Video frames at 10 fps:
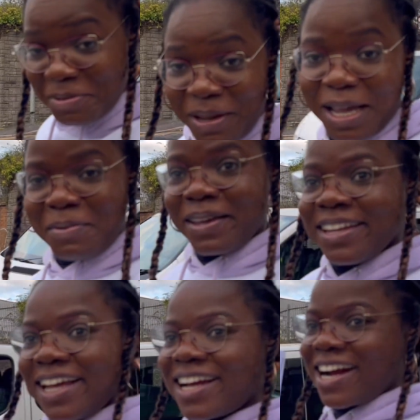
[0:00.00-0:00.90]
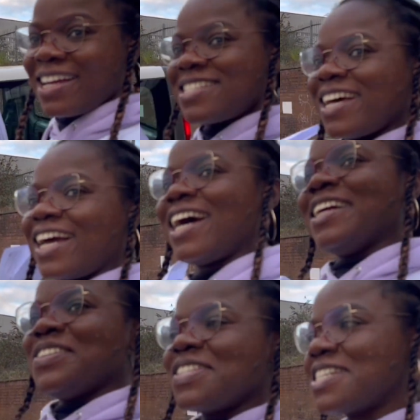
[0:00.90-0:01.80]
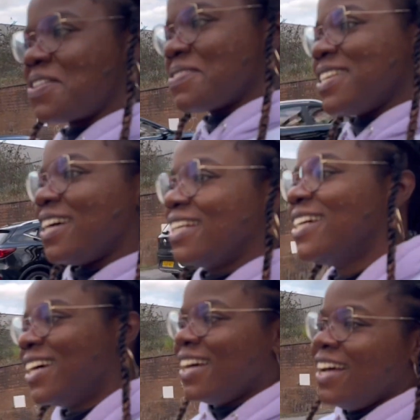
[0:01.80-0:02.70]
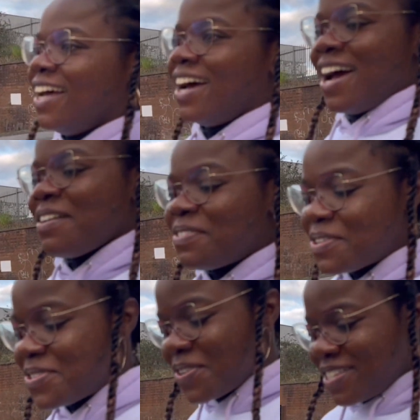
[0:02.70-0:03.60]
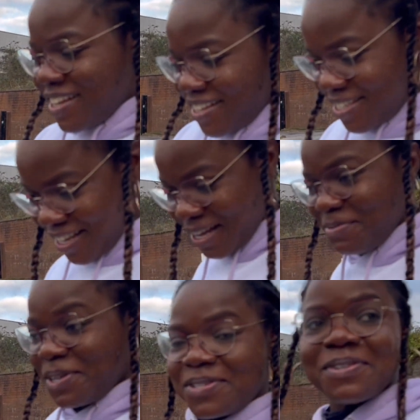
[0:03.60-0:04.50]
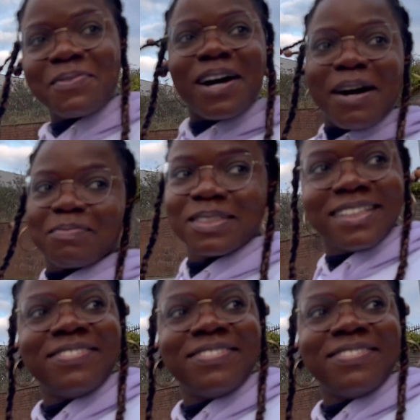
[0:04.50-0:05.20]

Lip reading: make I begin the cry inside car, not outside. I feel so tense because of what happened the